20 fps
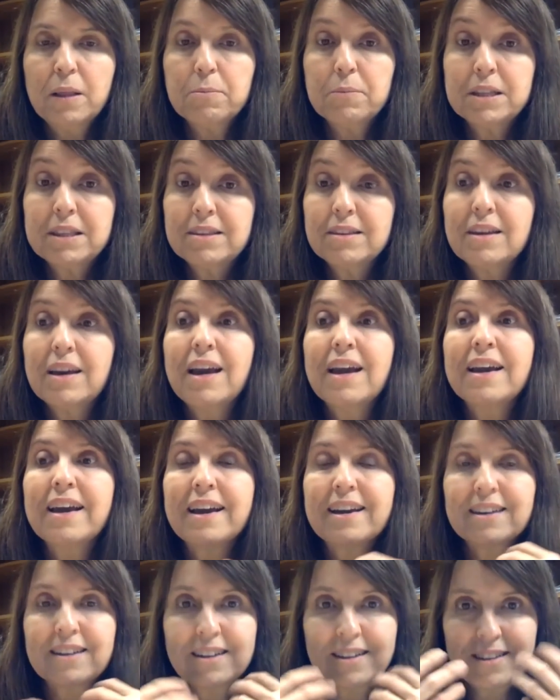but
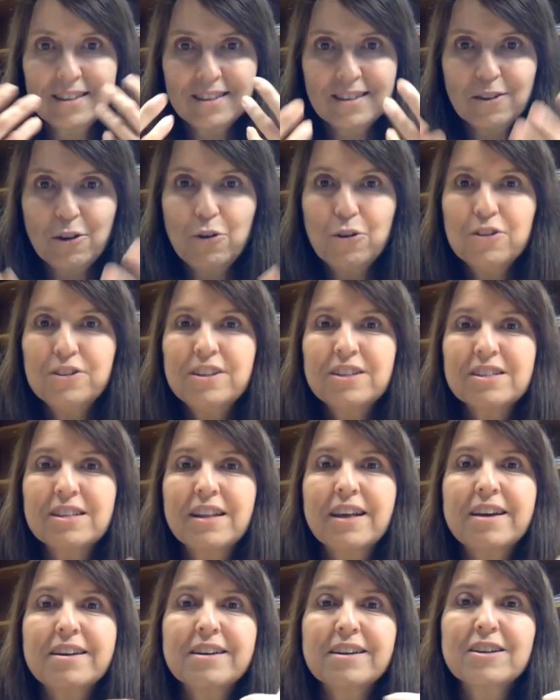again, all this
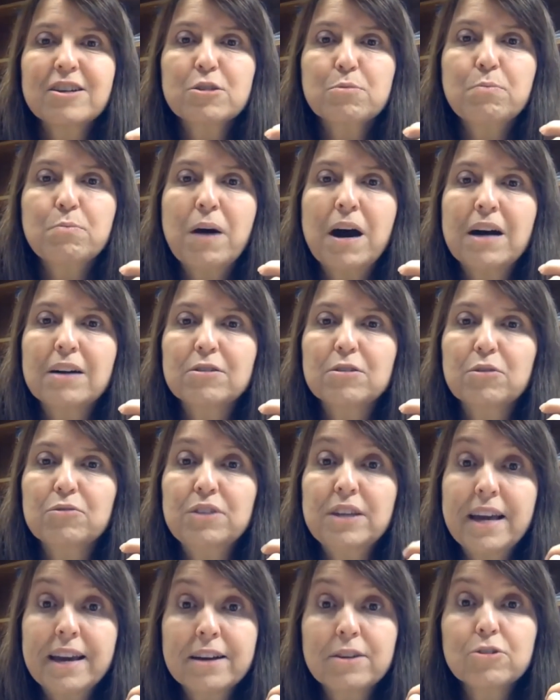layer is part of
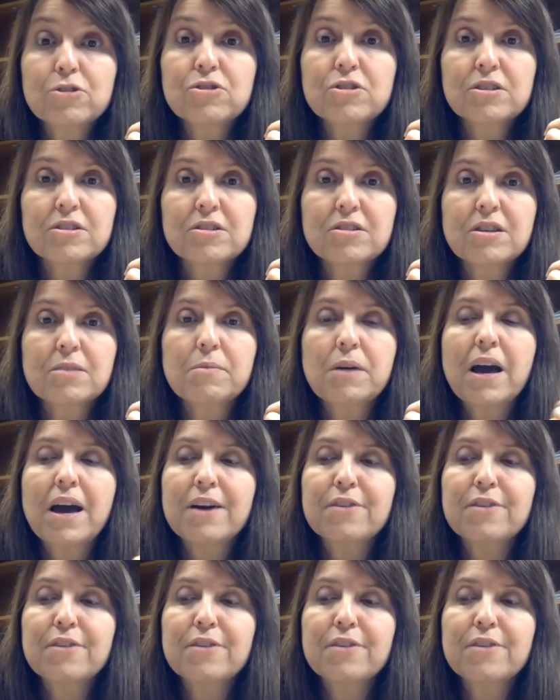the ecosystem